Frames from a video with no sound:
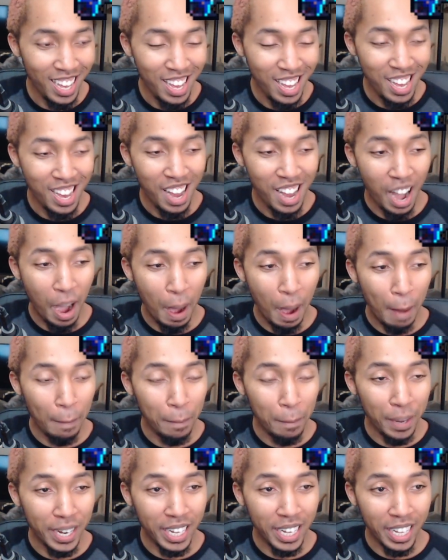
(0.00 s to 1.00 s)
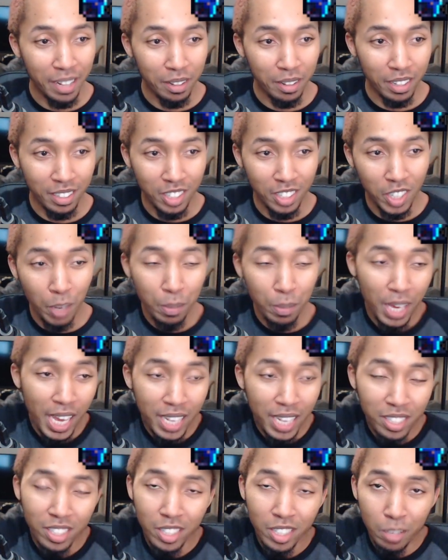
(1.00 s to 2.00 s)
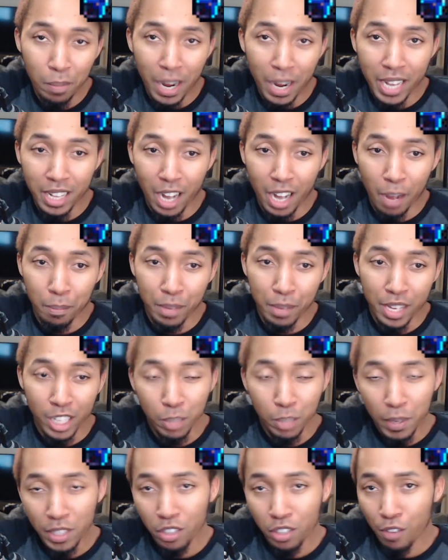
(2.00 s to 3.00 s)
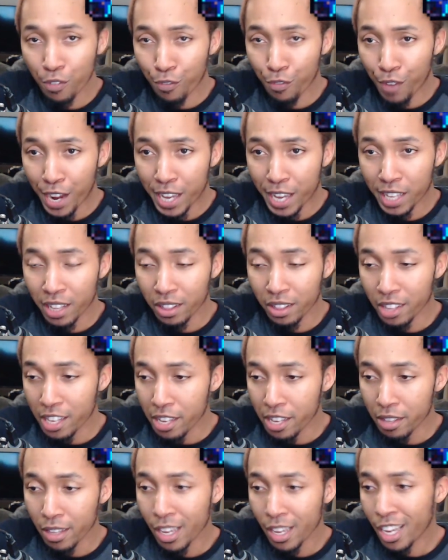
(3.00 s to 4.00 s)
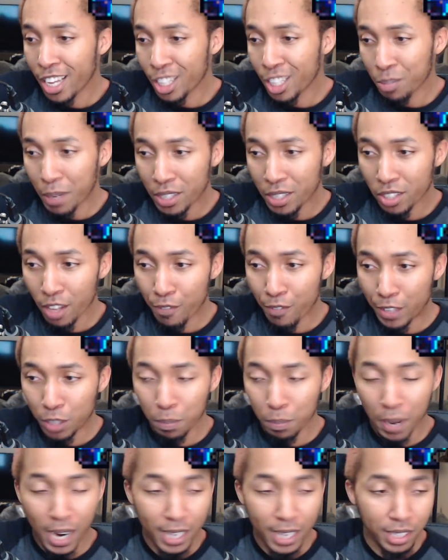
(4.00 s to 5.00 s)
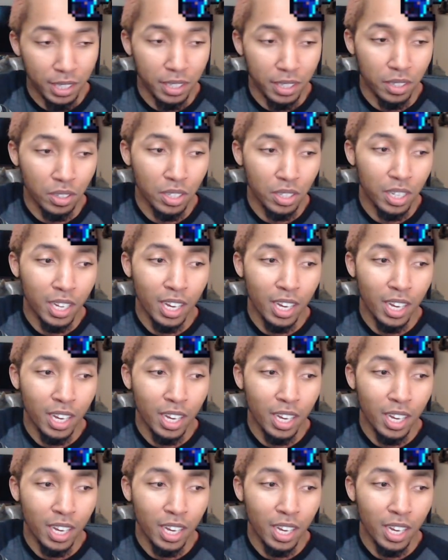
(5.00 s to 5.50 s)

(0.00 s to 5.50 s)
But in some cases it might not be, especially if you're fighting an elite, especially if it's bosses.